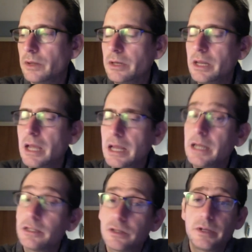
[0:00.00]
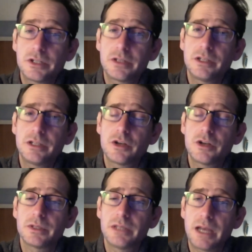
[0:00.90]
and not so much the
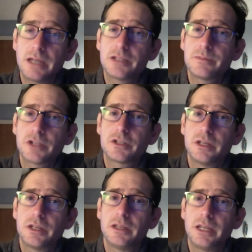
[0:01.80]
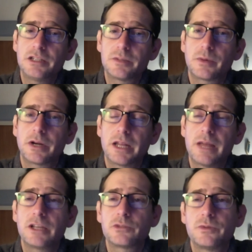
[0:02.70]
Asopa, not as much the, the eastern part again,
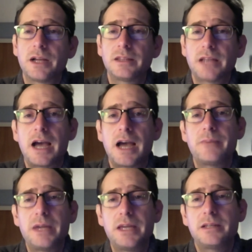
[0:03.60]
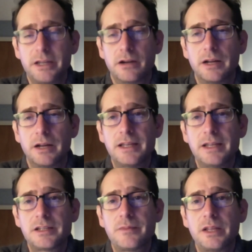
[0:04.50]
because we've got the high peaks here, and
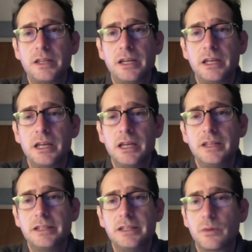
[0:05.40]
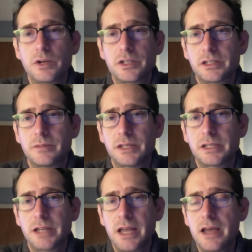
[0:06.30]
that's something that the Delaware system
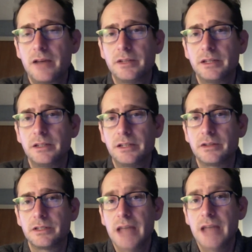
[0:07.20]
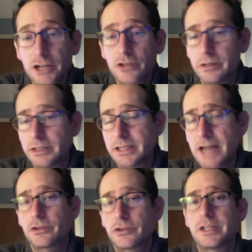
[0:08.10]
doesn't have. It's you know natural, its
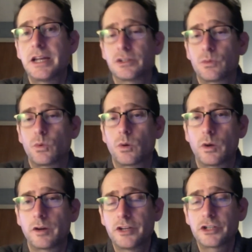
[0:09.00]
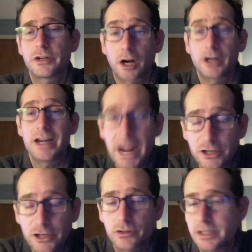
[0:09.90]
natural state is a warm water fishery. Our
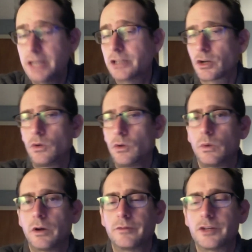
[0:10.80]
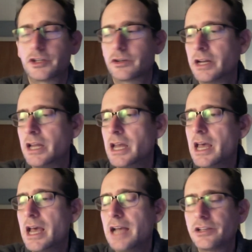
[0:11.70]
natural state is a cold water fishery,
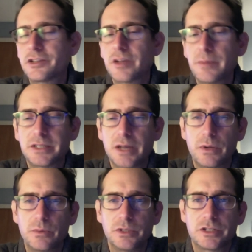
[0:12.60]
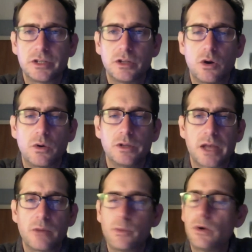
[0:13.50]
and to some extent, we would still always,
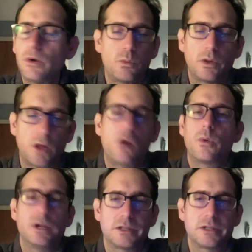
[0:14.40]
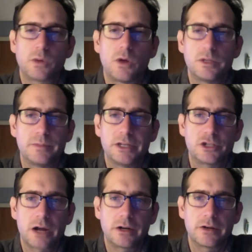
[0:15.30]
and we all will always, there will always be
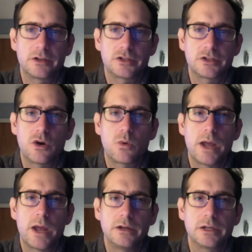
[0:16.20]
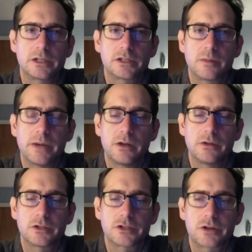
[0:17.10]
trout here. There's no way to exterminate all
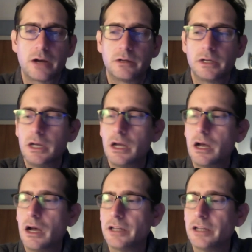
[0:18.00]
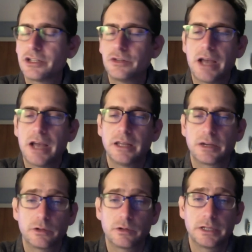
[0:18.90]
those trout unless you had like
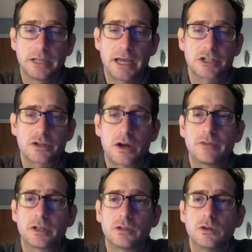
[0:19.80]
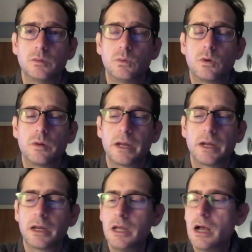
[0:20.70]
really catastrophic global
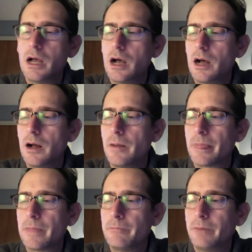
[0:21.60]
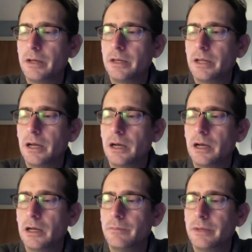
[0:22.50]
warming. Um, but
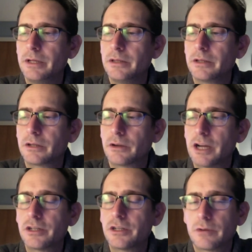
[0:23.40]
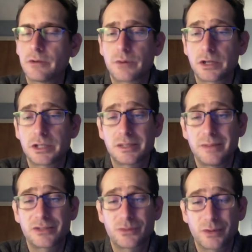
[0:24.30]
uh, but it, the creation of the reservoir system
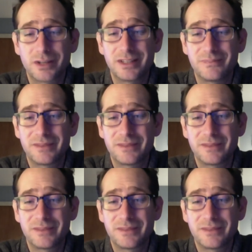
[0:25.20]
has really